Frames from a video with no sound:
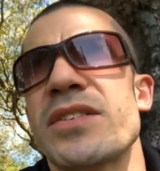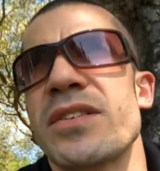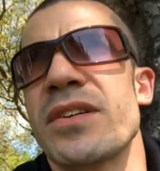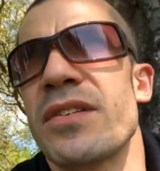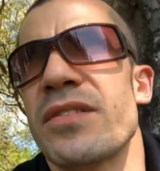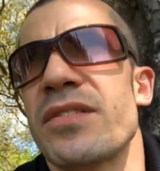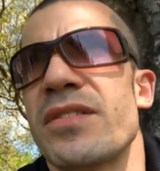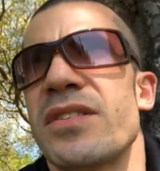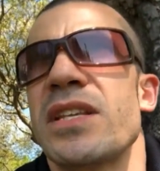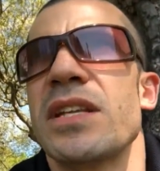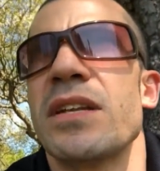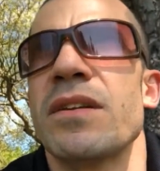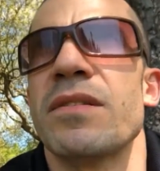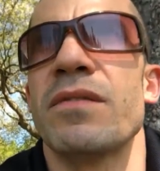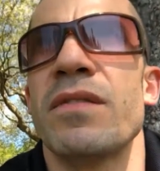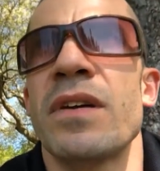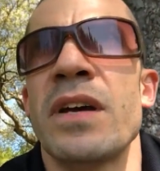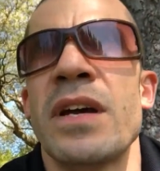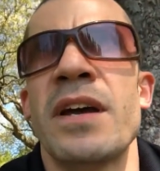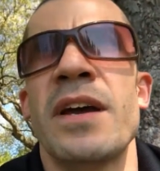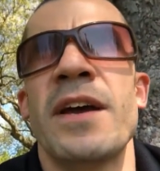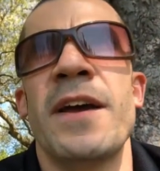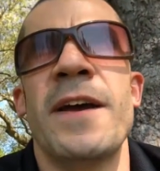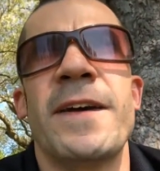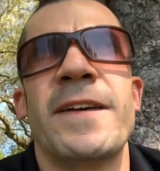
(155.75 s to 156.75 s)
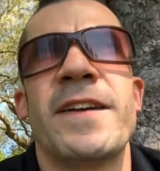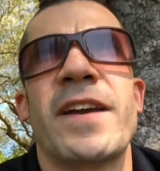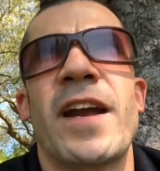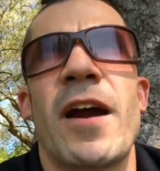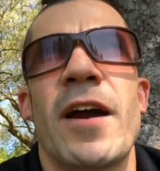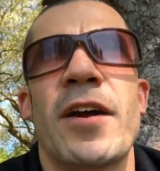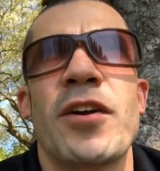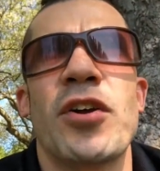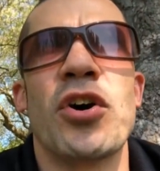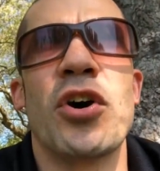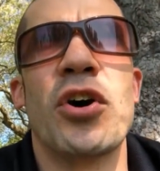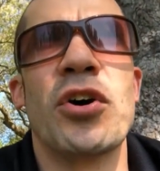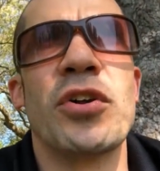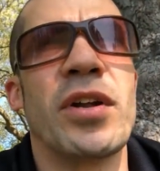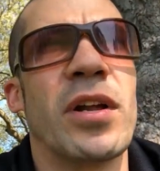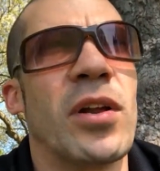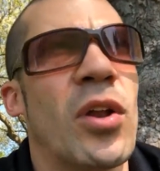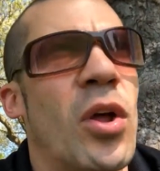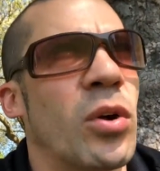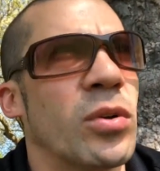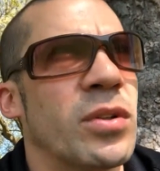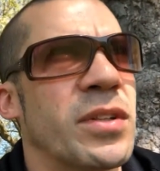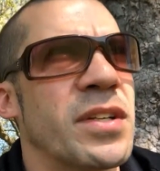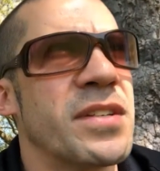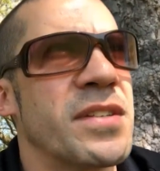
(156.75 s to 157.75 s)
So instead of carrying on
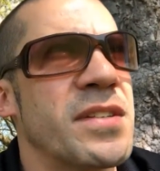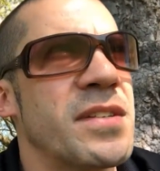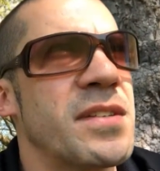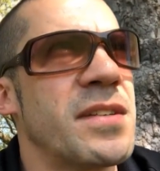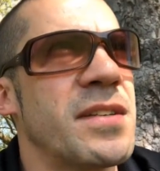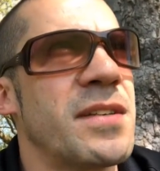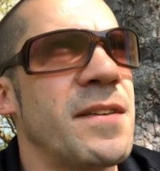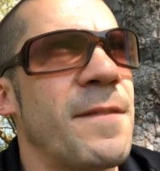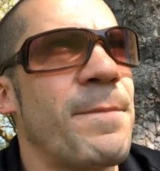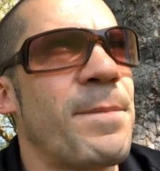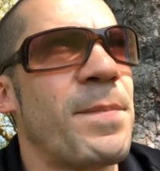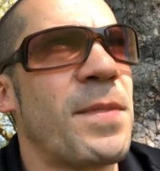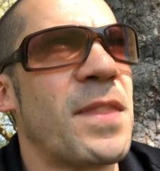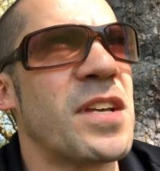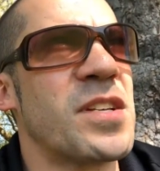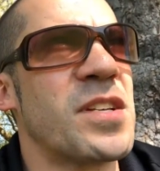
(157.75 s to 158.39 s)
along this